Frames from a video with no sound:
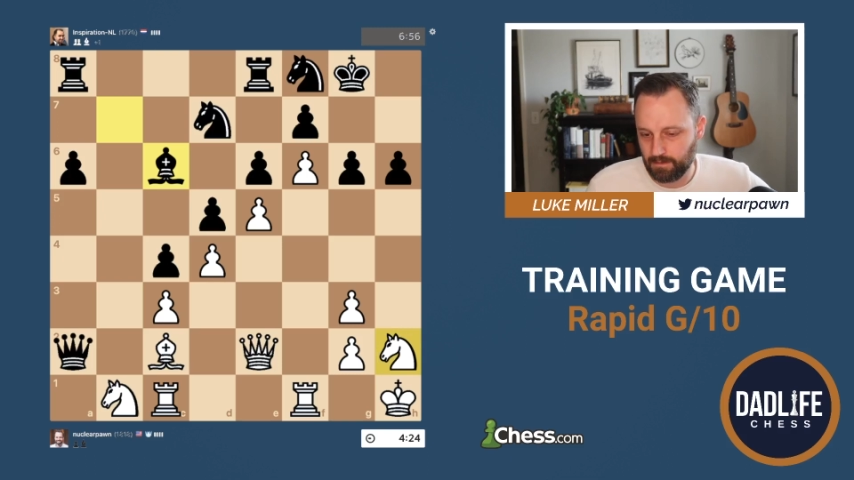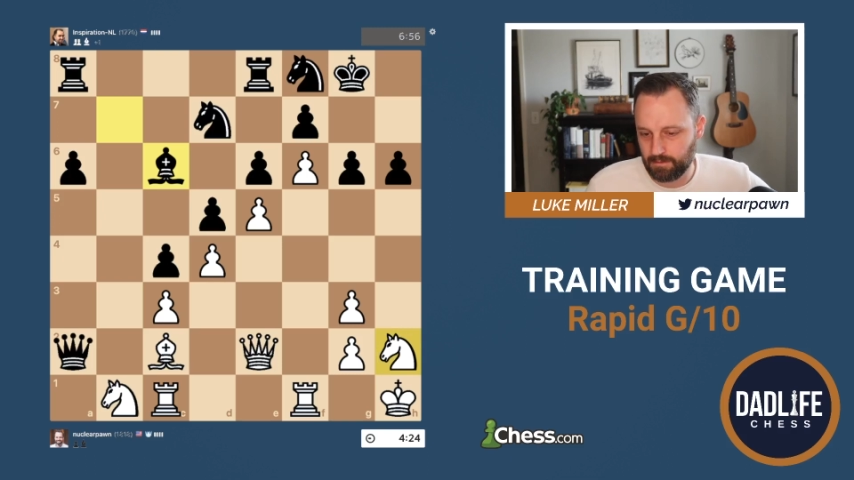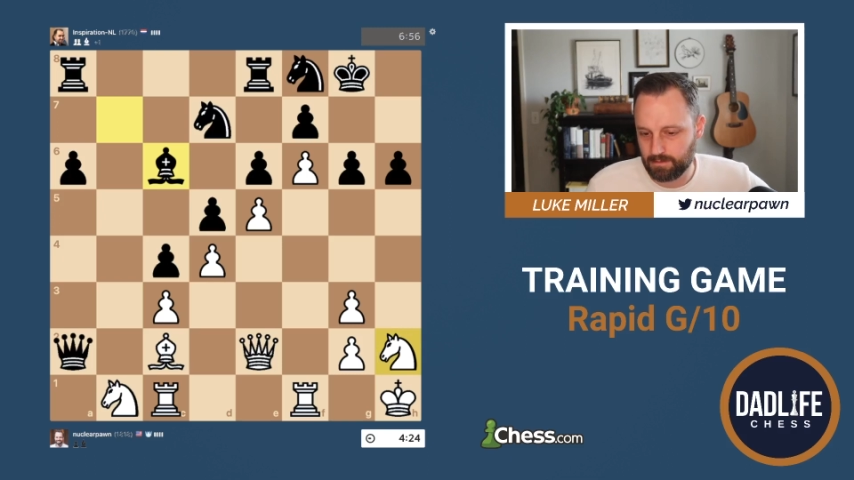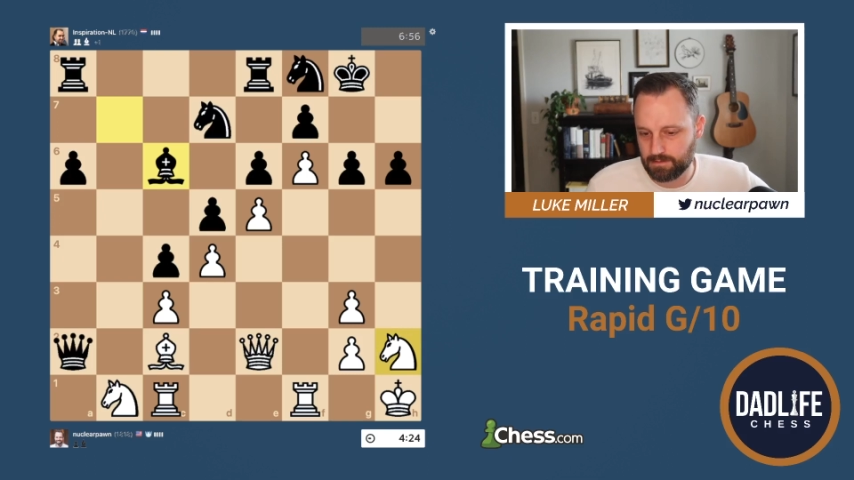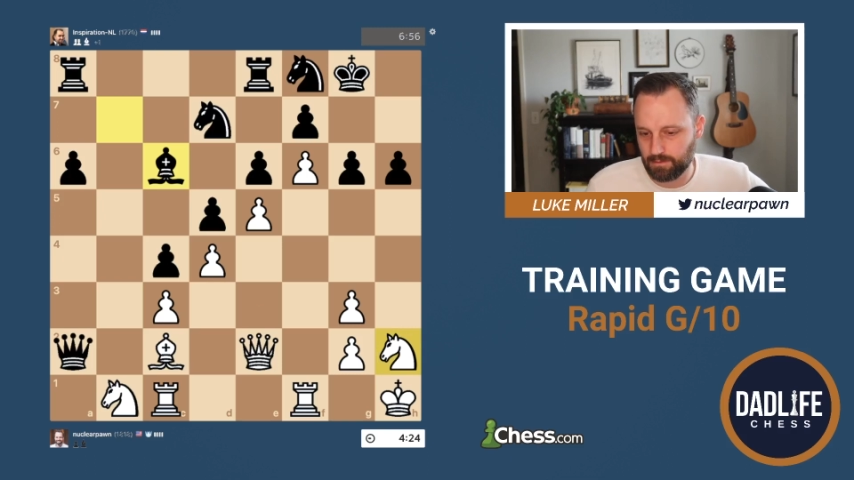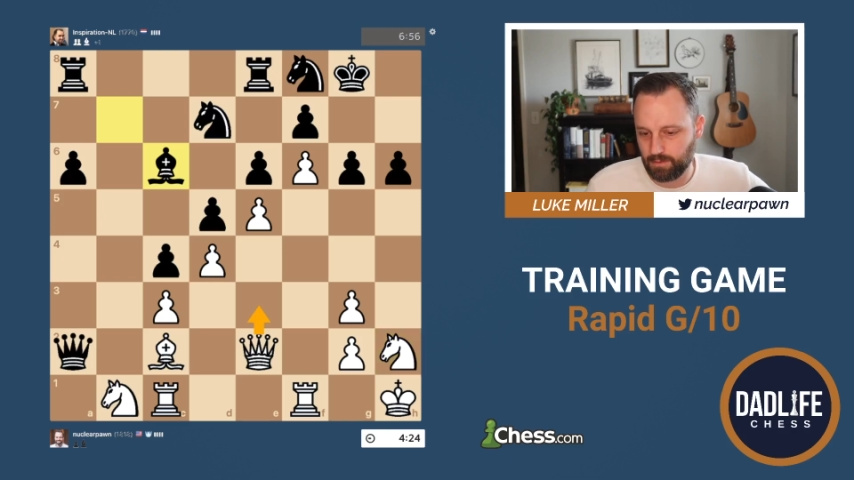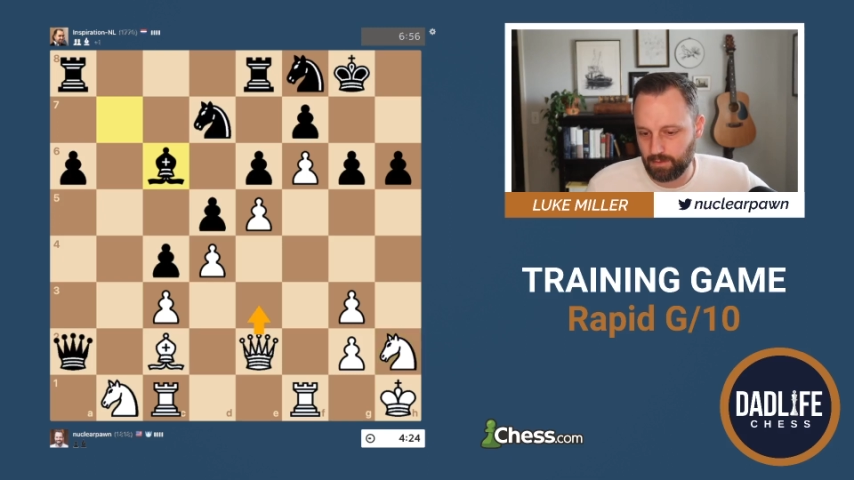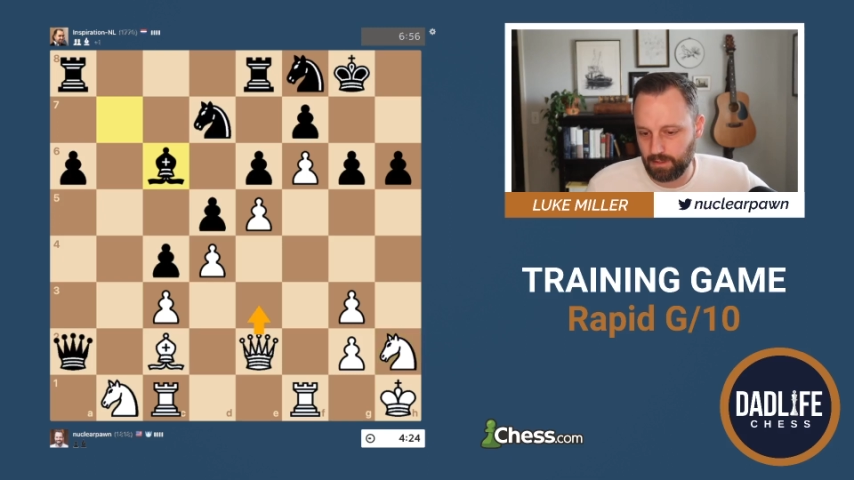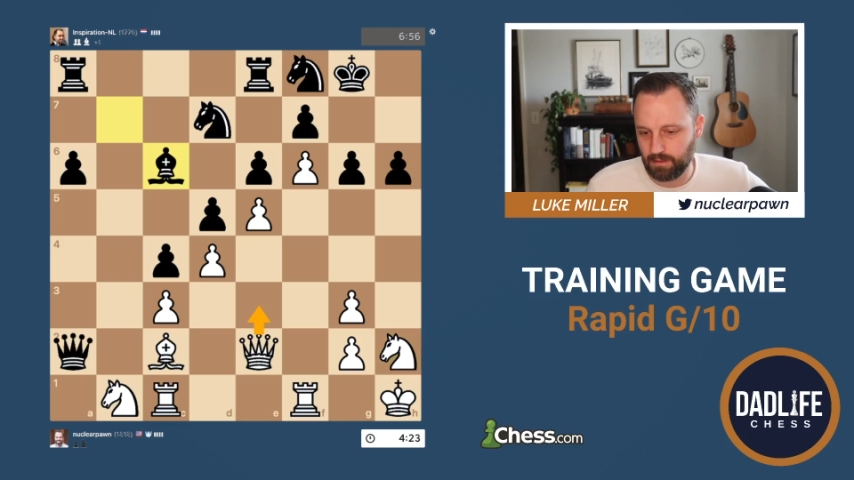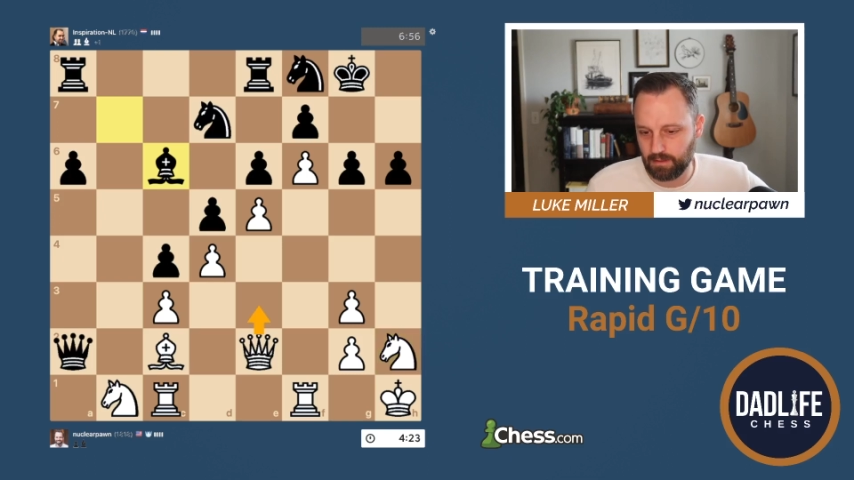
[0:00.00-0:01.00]
So
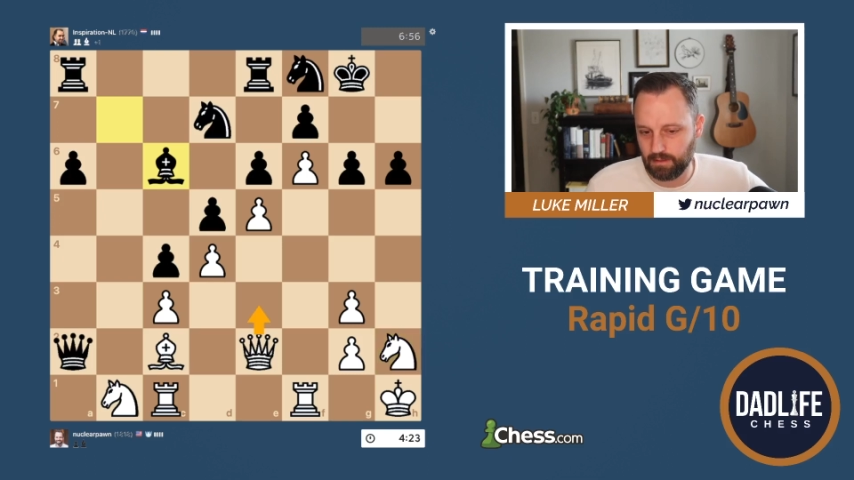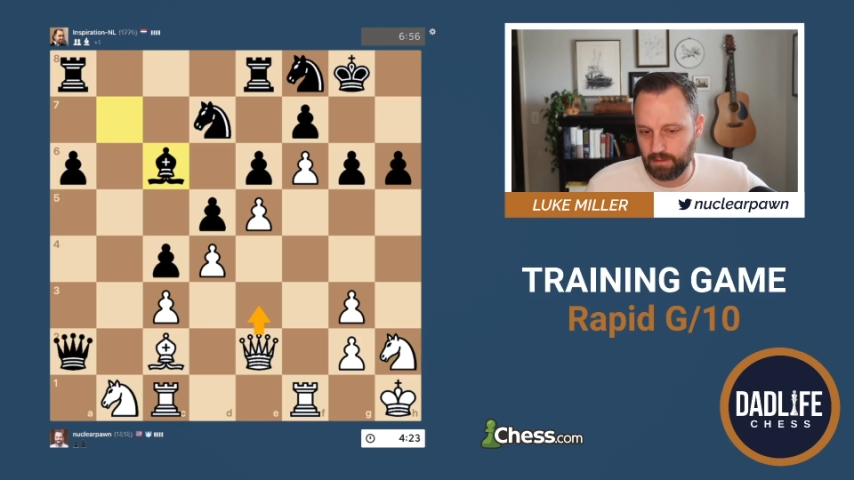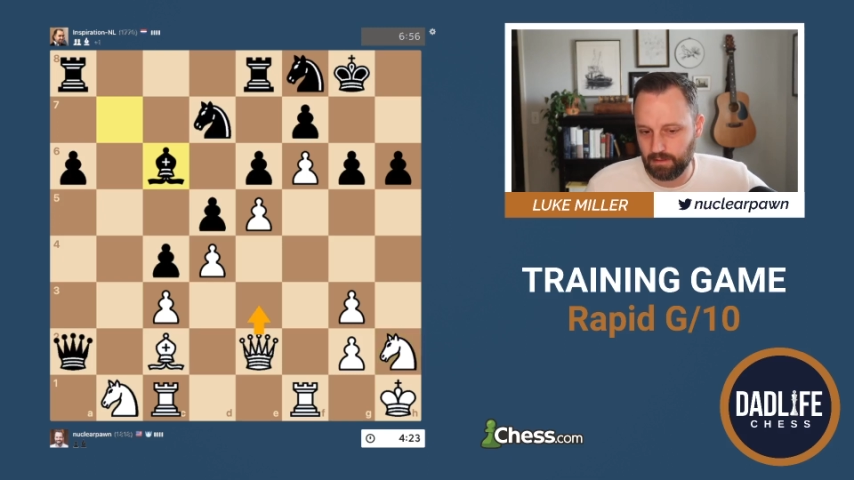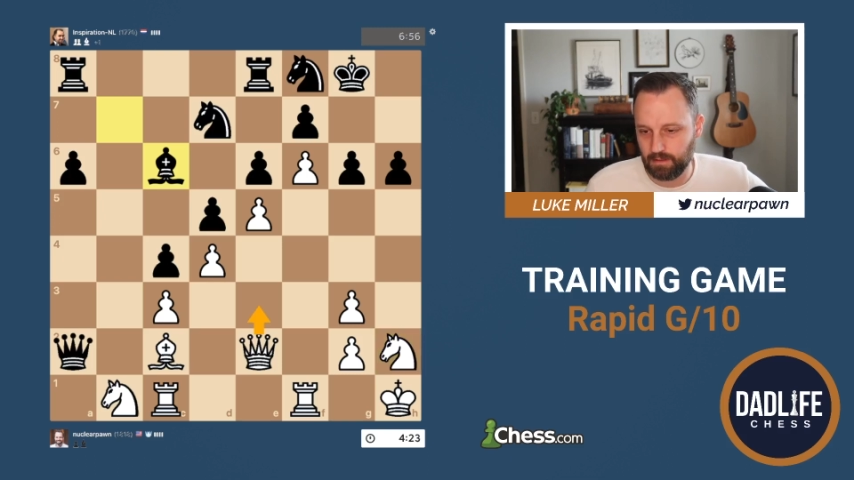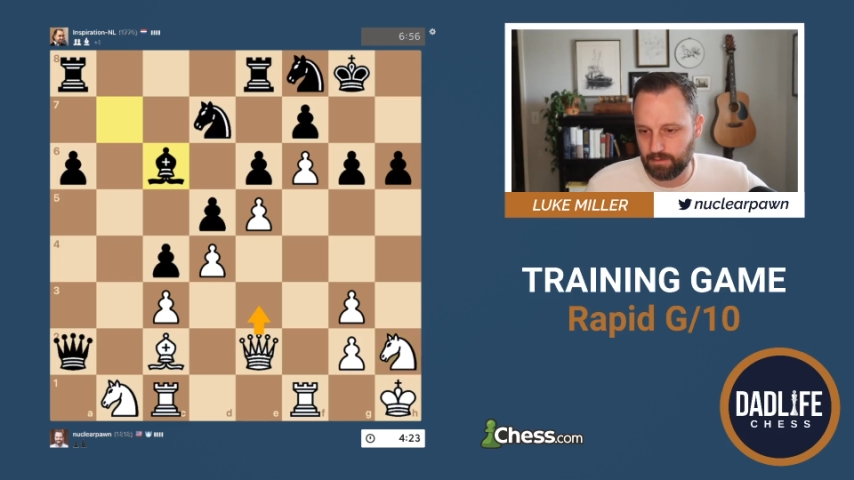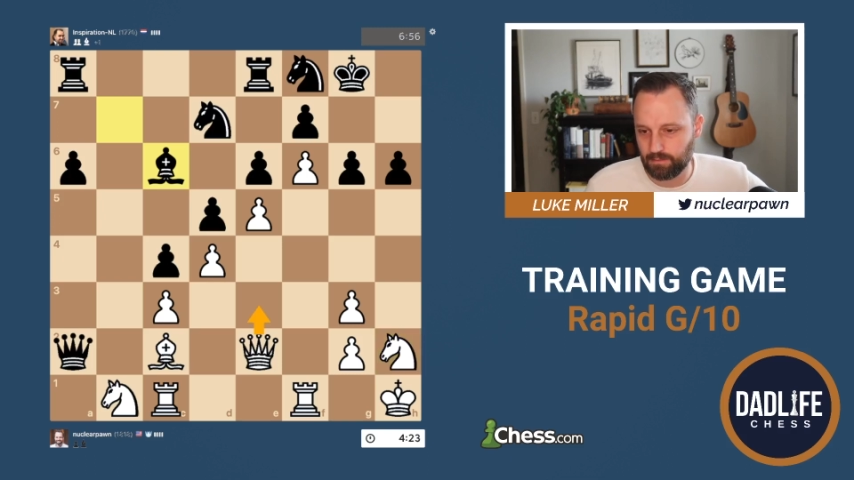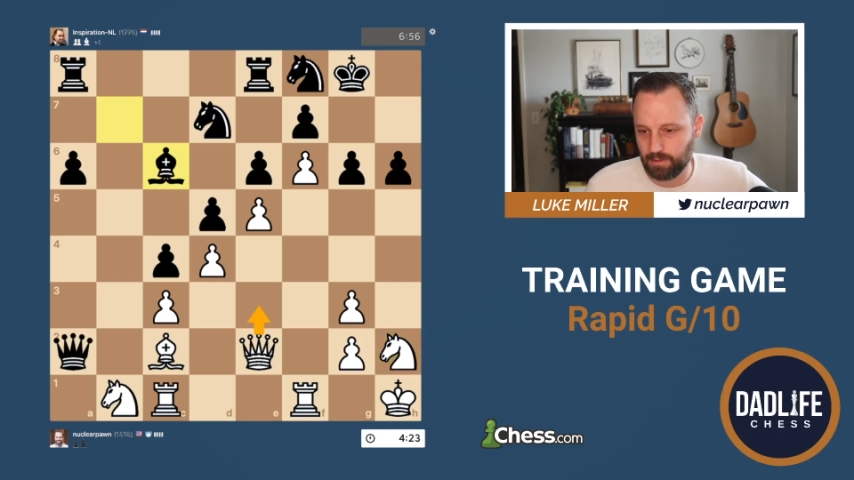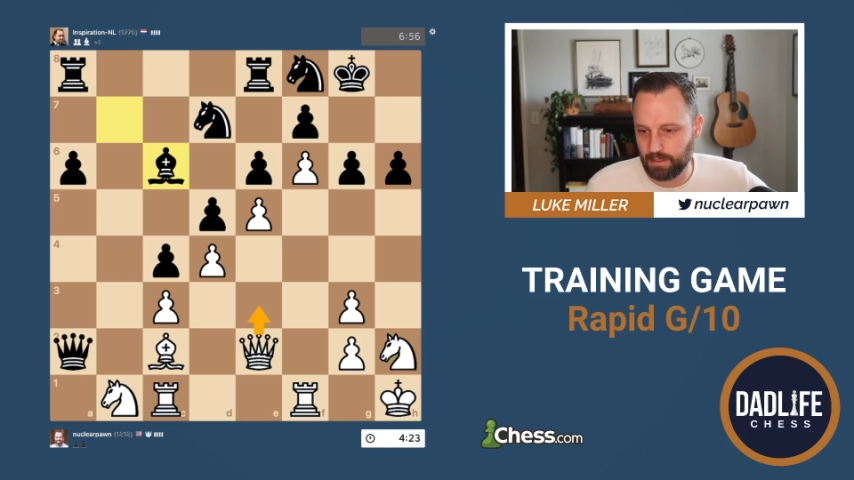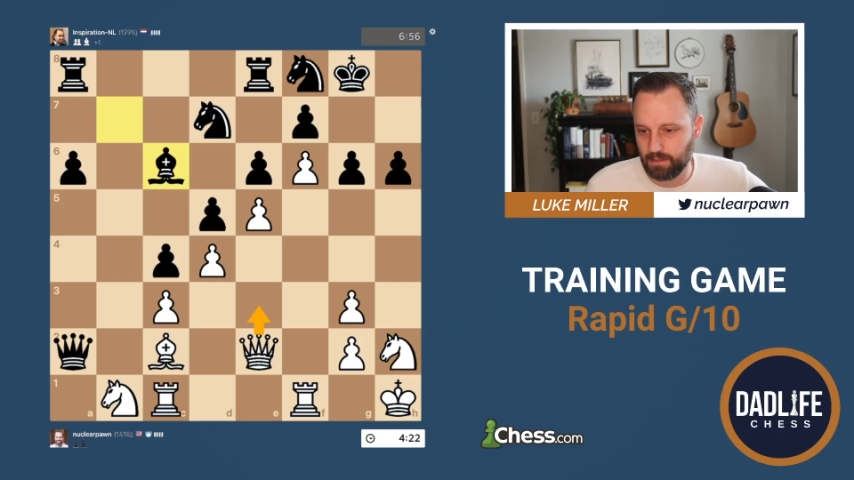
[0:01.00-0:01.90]
queen e3.